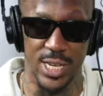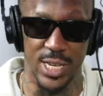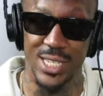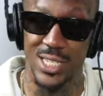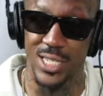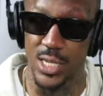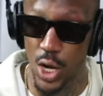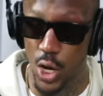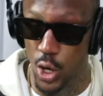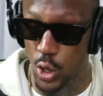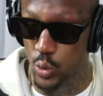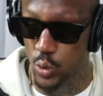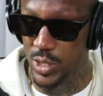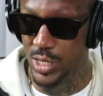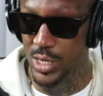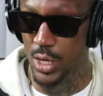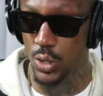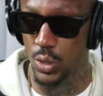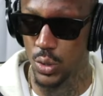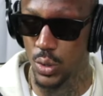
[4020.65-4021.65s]
His song
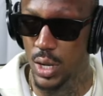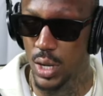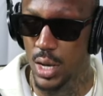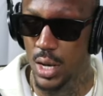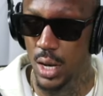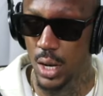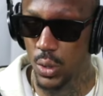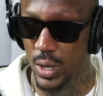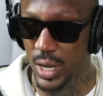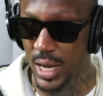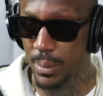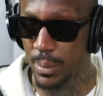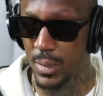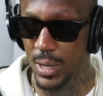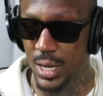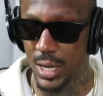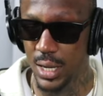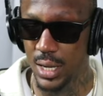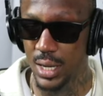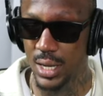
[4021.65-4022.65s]
was on
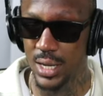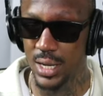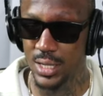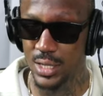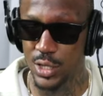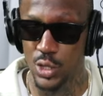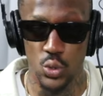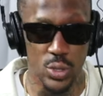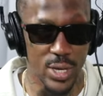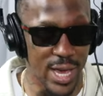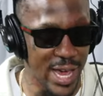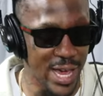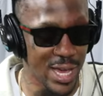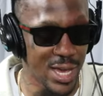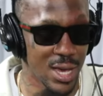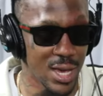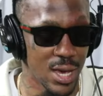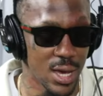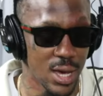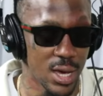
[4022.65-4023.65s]

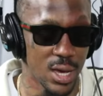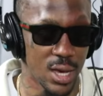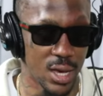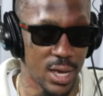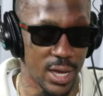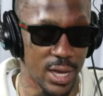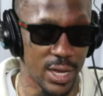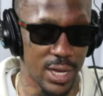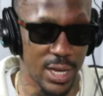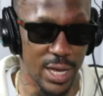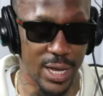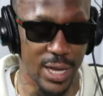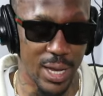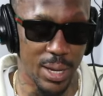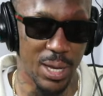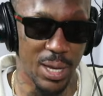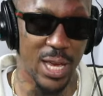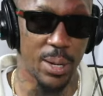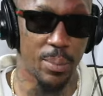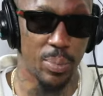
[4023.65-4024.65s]
2K.
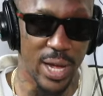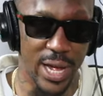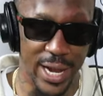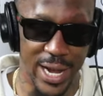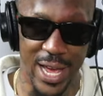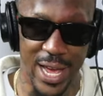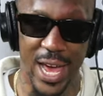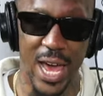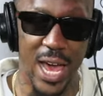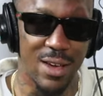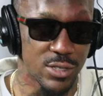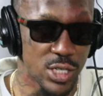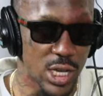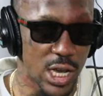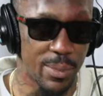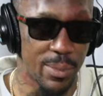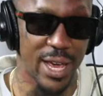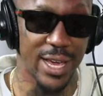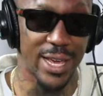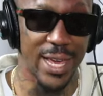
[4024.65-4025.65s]
And getting played at
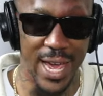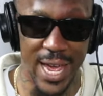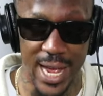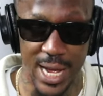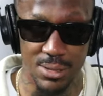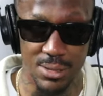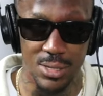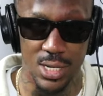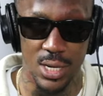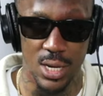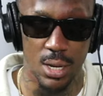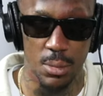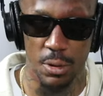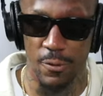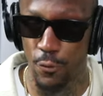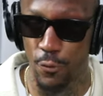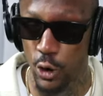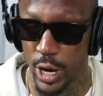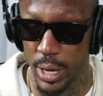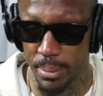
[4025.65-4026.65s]
halftime at games
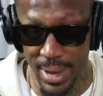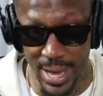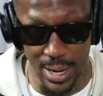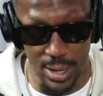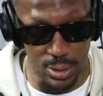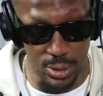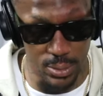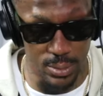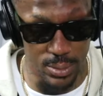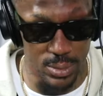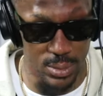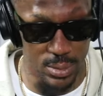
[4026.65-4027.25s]
before he met him.